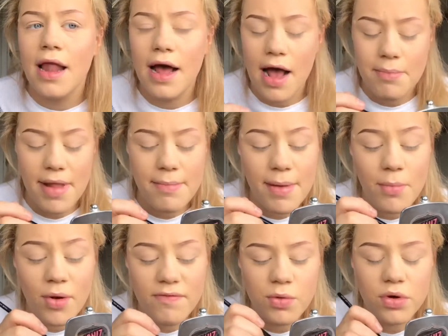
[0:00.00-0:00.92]
Like, I'm like,
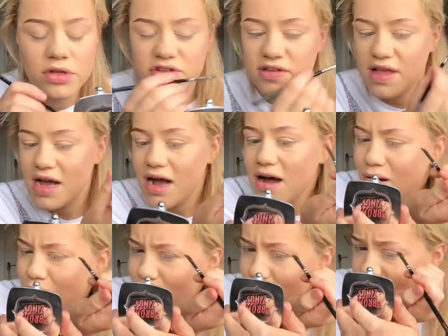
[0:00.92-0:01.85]
Mum, what have you ordered? She's like,
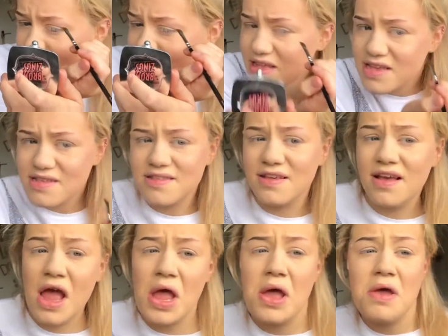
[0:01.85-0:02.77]
oh, just this
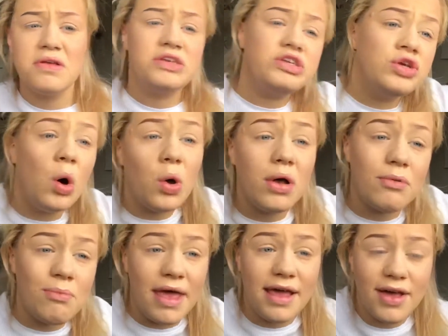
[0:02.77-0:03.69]

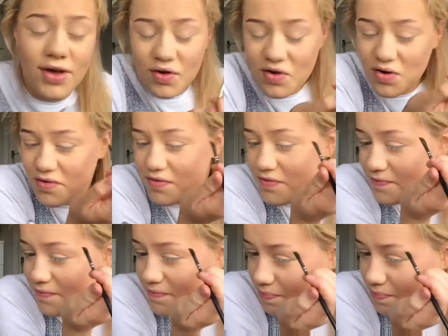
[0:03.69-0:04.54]
yogurt maker off